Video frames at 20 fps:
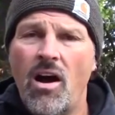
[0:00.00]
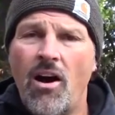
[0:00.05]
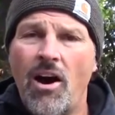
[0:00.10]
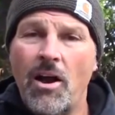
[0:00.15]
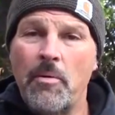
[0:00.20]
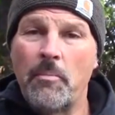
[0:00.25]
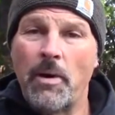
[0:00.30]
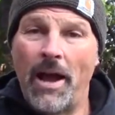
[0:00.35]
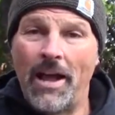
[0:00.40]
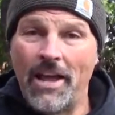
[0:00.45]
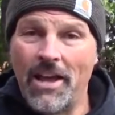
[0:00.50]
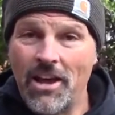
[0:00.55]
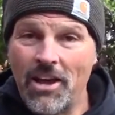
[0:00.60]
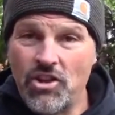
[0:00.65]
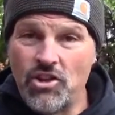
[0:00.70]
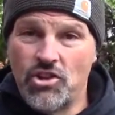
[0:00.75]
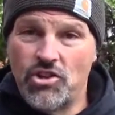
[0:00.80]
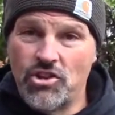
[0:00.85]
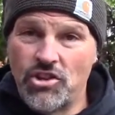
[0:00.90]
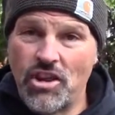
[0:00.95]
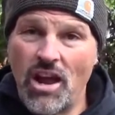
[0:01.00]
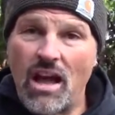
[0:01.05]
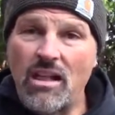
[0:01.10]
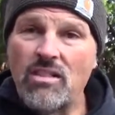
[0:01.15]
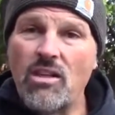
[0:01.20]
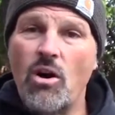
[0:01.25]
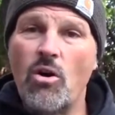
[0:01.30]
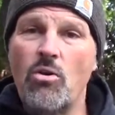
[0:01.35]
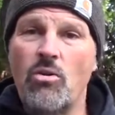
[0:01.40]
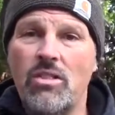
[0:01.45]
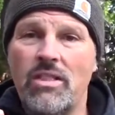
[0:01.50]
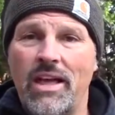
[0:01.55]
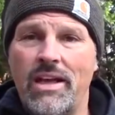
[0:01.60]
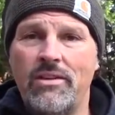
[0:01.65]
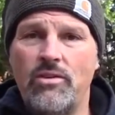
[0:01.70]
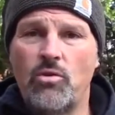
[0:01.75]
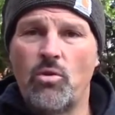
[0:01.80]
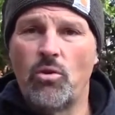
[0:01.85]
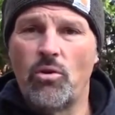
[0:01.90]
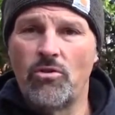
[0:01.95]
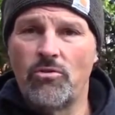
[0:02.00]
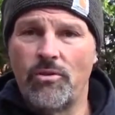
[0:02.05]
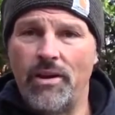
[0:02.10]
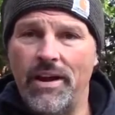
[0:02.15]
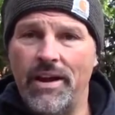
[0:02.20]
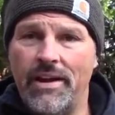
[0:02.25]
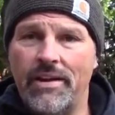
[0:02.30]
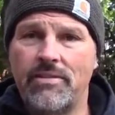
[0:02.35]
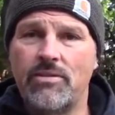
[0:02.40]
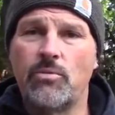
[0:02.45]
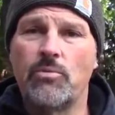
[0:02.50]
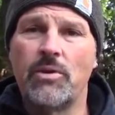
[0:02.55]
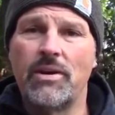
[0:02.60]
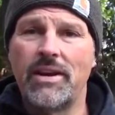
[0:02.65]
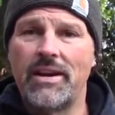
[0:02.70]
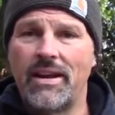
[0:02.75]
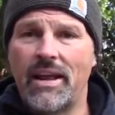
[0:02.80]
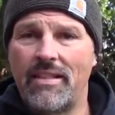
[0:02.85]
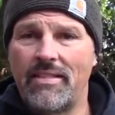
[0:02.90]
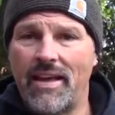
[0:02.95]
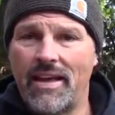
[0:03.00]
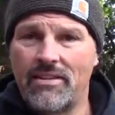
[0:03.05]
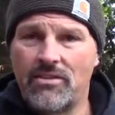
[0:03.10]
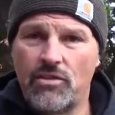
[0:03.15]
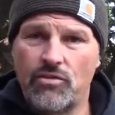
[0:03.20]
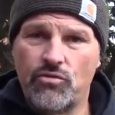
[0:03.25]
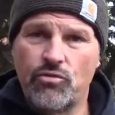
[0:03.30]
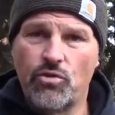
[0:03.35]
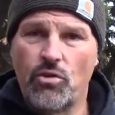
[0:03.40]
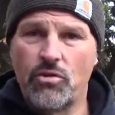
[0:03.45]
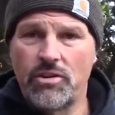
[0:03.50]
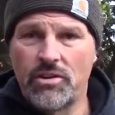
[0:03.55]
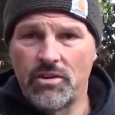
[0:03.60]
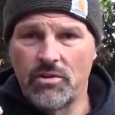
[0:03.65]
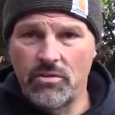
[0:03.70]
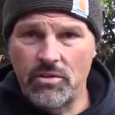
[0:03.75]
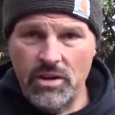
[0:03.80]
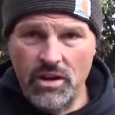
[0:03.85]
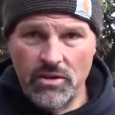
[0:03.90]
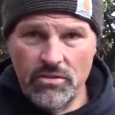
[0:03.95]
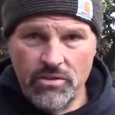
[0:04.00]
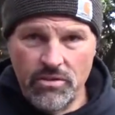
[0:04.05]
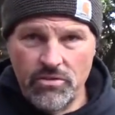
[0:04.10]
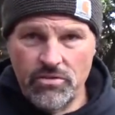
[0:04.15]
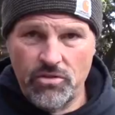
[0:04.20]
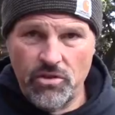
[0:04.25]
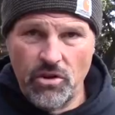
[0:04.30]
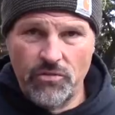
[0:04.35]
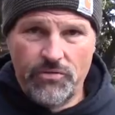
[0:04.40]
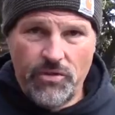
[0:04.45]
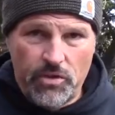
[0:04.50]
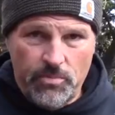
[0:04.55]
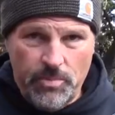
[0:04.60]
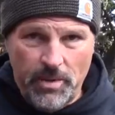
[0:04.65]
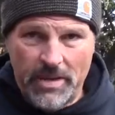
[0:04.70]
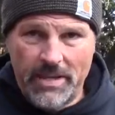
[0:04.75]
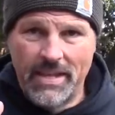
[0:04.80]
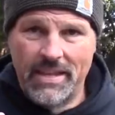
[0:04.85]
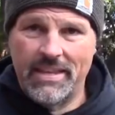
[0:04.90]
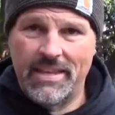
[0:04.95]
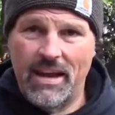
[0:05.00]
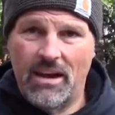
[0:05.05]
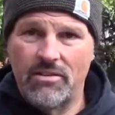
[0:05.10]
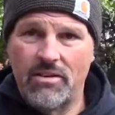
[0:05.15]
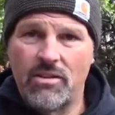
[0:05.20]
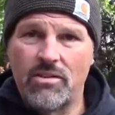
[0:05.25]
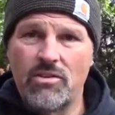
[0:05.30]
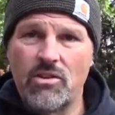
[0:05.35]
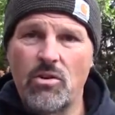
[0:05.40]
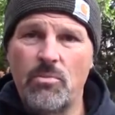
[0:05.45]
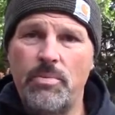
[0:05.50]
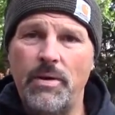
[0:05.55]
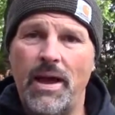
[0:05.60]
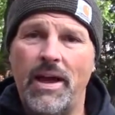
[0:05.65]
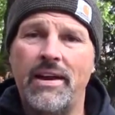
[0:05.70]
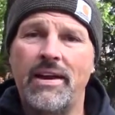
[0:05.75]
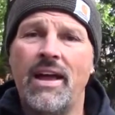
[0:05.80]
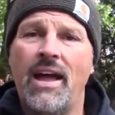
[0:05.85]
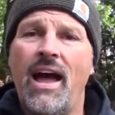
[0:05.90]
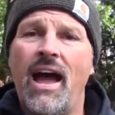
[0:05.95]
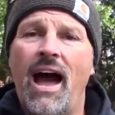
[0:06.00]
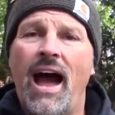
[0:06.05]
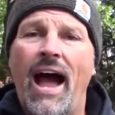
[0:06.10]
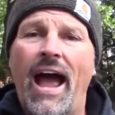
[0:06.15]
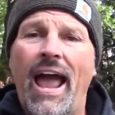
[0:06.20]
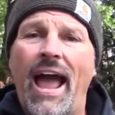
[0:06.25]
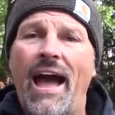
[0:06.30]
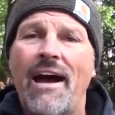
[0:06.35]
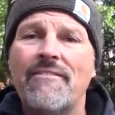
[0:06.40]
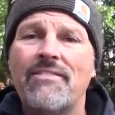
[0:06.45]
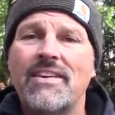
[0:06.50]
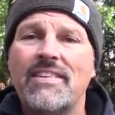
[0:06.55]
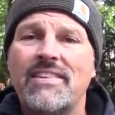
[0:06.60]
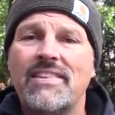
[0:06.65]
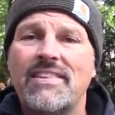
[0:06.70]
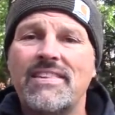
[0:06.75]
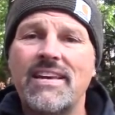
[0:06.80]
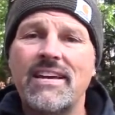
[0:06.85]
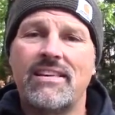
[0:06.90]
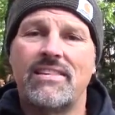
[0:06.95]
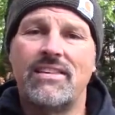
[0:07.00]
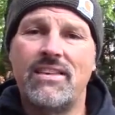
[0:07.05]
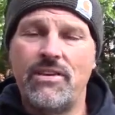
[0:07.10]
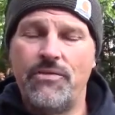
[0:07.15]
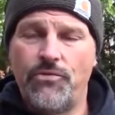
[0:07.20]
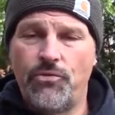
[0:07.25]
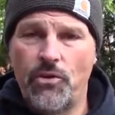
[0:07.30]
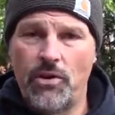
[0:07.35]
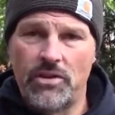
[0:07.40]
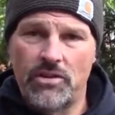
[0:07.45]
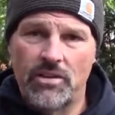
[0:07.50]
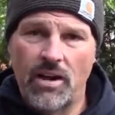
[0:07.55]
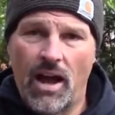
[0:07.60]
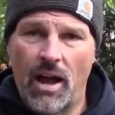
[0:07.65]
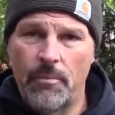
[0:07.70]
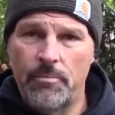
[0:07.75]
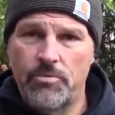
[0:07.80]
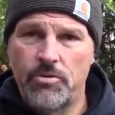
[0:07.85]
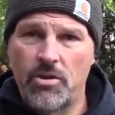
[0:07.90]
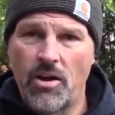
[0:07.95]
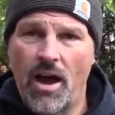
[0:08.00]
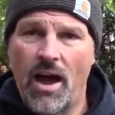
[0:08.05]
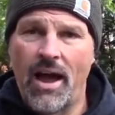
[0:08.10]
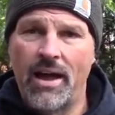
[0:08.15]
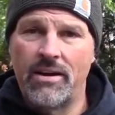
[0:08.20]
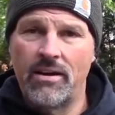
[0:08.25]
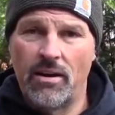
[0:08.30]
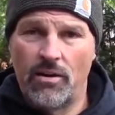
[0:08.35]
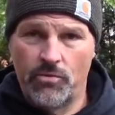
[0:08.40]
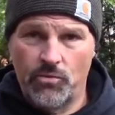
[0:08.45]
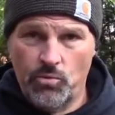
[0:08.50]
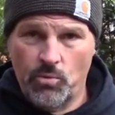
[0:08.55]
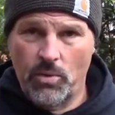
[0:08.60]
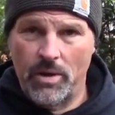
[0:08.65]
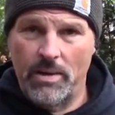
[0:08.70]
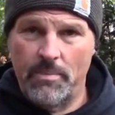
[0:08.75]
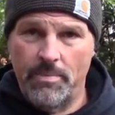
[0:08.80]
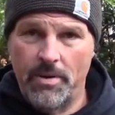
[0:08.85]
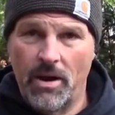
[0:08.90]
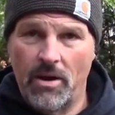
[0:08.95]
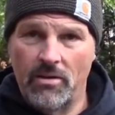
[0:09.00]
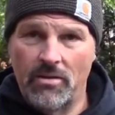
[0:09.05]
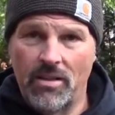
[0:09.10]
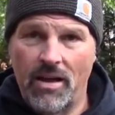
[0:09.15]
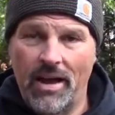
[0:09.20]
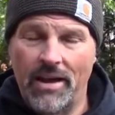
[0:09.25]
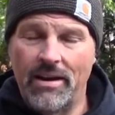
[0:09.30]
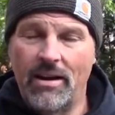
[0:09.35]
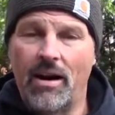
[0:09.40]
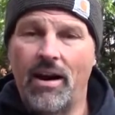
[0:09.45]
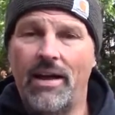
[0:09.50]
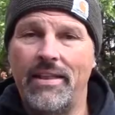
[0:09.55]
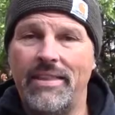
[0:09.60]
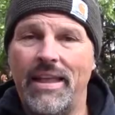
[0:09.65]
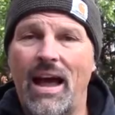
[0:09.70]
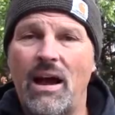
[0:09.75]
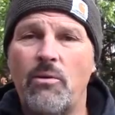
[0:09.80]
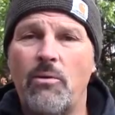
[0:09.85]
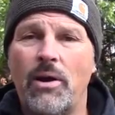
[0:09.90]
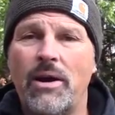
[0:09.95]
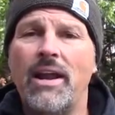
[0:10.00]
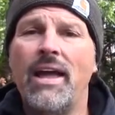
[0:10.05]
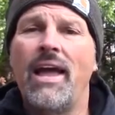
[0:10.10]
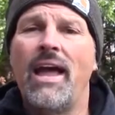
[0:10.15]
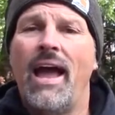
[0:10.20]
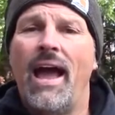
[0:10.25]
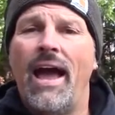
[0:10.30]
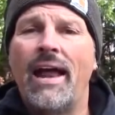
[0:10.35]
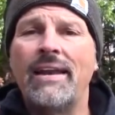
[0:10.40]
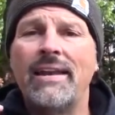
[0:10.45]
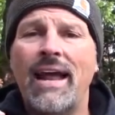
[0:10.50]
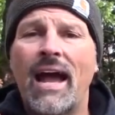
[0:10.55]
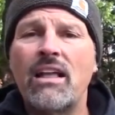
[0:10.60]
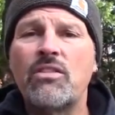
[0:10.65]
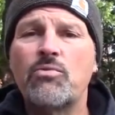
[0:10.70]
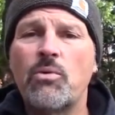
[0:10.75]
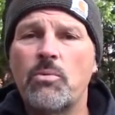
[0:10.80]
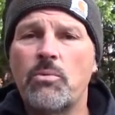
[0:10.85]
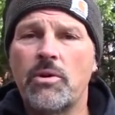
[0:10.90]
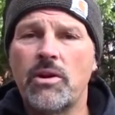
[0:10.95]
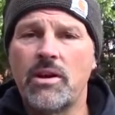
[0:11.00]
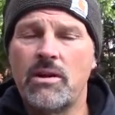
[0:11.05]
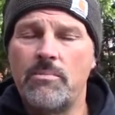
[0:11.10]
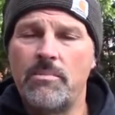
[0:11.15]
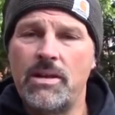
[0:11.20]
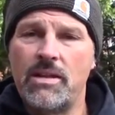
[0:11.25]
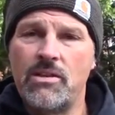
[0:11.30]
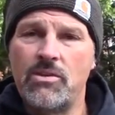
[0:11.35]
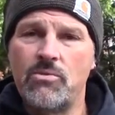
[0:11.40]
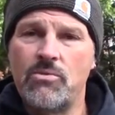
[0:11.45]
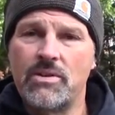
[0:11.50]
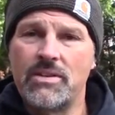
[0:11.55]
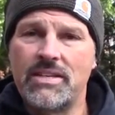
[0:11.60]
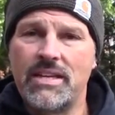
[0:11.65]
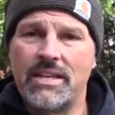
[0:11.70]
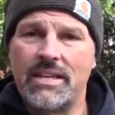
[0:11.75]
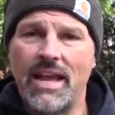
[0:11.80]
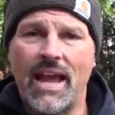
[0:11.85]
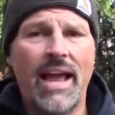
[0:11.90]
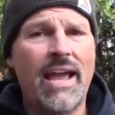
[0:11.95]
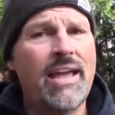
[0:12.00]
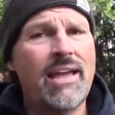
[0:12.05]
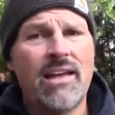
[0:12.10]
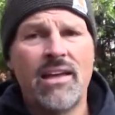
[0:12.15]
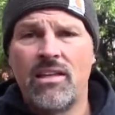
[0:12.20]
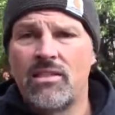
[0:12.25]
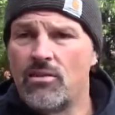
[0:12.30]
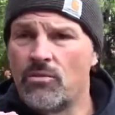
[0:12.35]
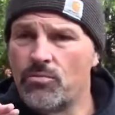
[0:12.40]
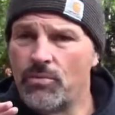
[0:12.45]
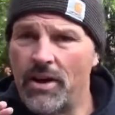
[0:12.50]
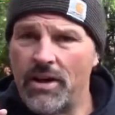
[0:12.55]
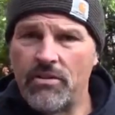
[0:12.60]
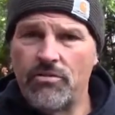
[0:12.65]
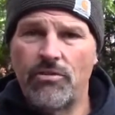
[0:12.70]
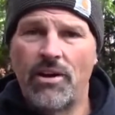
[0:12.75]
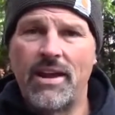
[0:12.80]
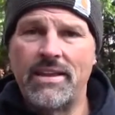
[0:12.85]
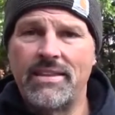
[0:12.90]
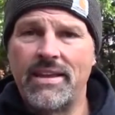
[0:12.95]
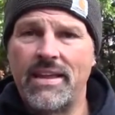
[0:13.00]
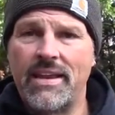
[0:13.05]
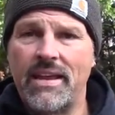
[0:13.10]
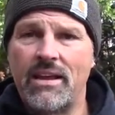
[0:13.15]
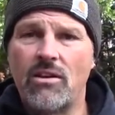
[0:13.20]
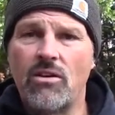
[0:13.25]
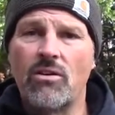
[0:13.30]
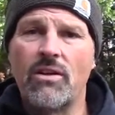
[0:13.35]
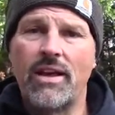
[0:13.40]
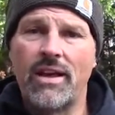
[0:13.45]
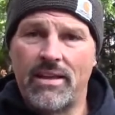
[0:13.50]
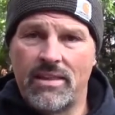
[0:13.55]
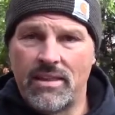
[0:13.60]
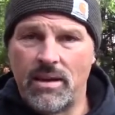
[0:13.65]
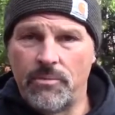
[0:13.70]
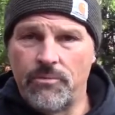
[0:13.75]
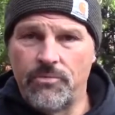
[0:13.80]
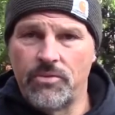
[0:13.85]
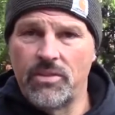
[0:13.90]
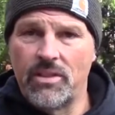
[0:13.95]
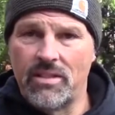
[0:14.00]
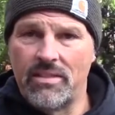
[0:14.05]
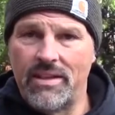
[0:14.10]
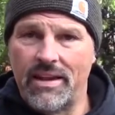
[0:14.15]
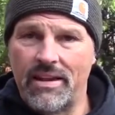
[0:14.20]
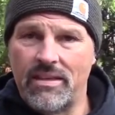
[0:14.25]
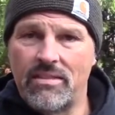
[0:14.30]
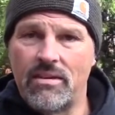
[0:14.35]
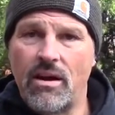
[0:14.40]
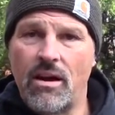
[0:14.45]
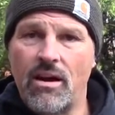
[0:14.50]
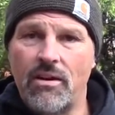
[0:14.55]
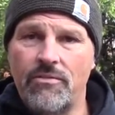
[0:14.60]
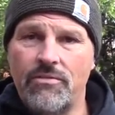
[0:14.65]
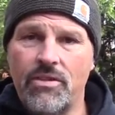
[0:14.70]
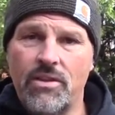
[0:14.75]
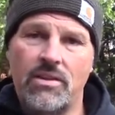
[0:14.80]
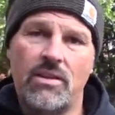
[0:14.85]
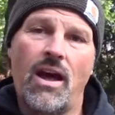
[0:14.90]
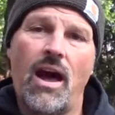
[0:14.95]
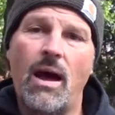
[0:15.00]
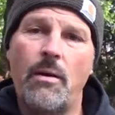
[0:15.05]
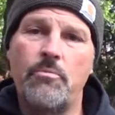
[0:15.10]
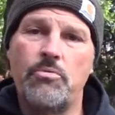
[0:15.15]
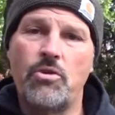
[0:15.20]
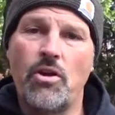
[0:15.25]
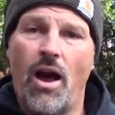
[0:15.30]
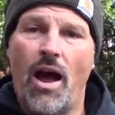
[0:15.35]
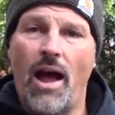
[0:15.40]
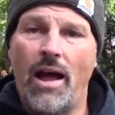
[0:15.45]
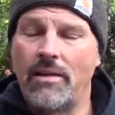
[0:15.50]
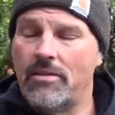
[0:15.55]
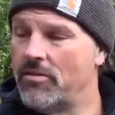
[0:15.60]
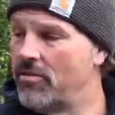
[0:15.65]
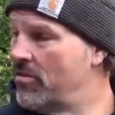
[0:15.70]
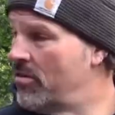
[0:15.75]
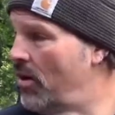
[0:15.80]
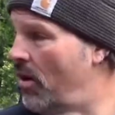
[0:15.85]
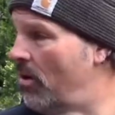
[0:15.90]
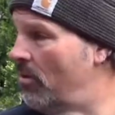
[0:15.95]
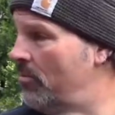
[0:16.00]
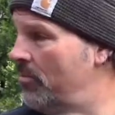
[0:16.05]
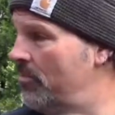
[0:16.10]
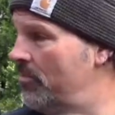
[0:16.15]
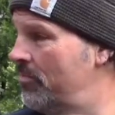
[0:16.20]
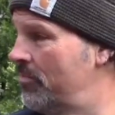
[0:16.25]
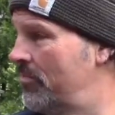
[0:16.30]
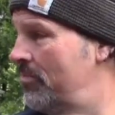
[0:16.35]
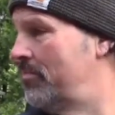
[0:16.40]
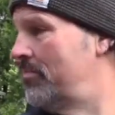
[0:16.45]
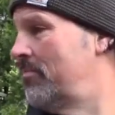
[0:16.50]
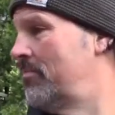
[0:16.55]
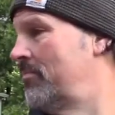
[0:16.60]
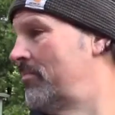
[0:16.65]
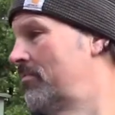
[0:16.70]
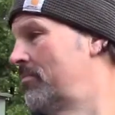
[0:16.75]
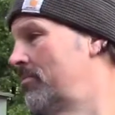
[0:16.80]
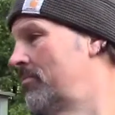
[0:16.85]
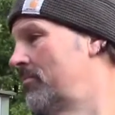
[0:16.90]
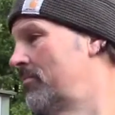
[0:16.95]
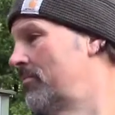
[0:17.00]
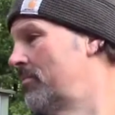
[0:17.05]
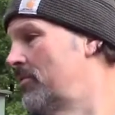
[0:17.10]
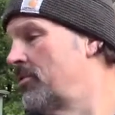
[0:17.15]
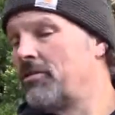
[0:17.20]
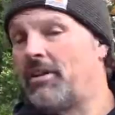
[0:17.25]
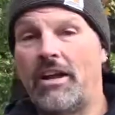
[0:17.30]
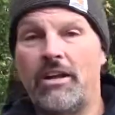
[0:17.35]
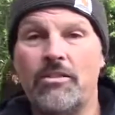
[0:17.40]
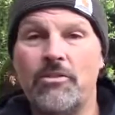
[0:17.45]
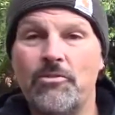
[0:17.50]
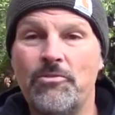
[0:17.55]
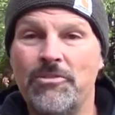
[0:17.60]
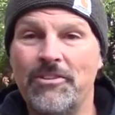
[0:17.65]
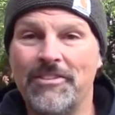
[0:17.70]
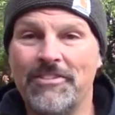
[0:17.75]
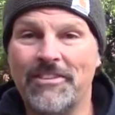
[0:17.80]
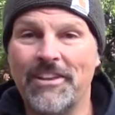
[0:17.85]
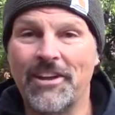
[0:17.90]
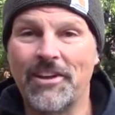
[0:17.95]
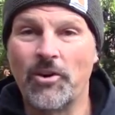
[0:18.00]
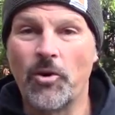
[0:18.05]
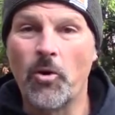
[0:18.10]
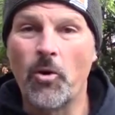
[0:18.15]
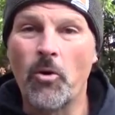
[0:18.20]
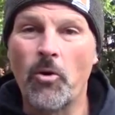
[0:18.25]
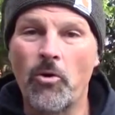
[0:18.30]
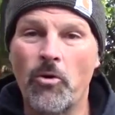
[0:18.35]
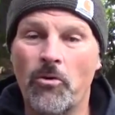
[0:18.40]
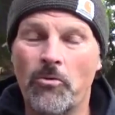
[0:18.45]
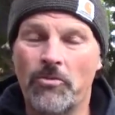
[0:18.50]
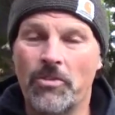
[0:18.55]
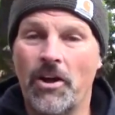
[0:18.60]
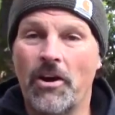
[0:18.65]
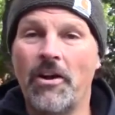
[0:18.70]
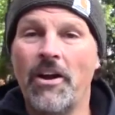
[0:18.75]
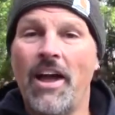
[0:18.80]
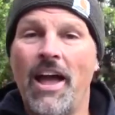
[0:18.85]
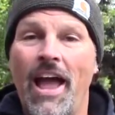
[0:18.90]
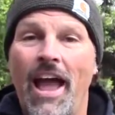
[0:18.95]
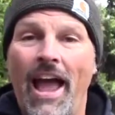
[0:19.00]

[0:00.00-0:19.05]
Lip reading: On my shallow Leadcore rig, the one that I like to troll, you know, near the surface but get down a little bit, I have a 60-foot top shot of 20-pound line on that one. And that's what we're going to be doing today. The rigs are identical except for the length of the top shot. So, it's like Lucy's digging a hole over there.